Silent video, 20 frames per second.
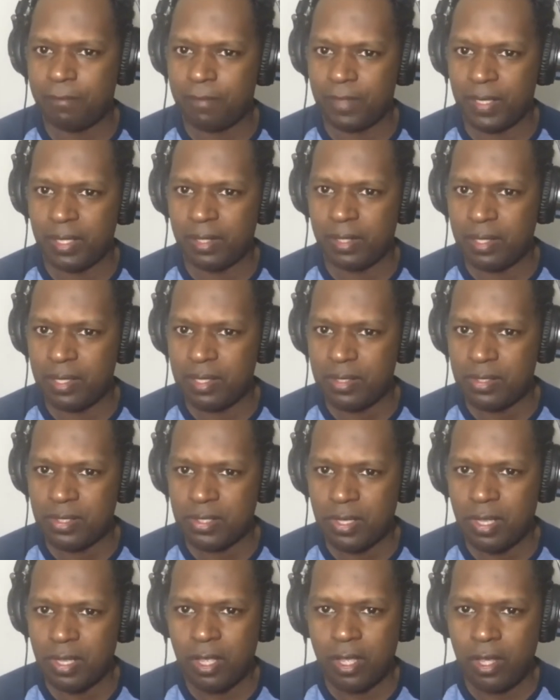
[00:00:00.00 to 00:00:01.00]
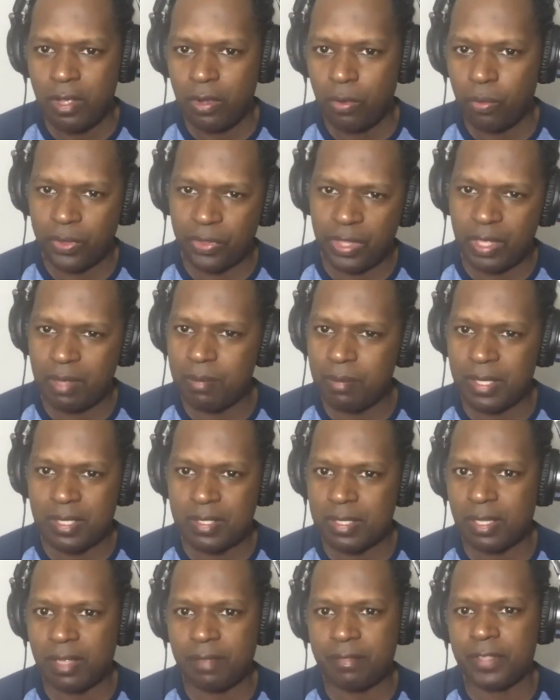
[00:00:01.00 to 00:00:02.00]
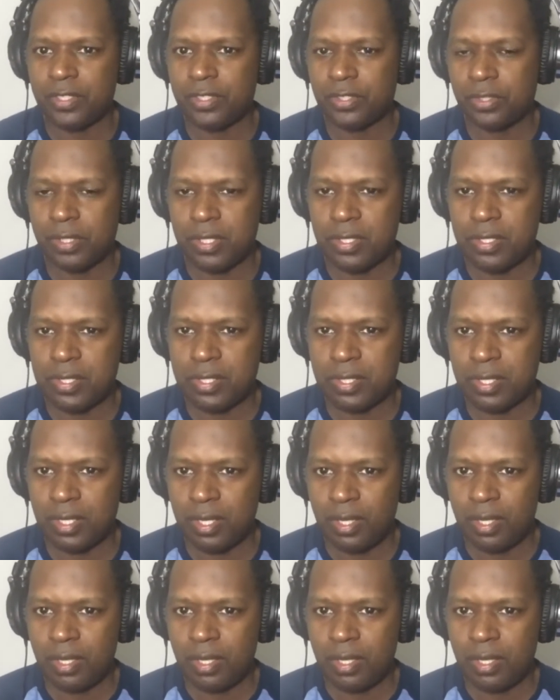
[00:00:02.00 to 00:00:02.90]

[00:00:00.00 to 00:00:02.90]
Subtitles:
feelings with him and his love interest.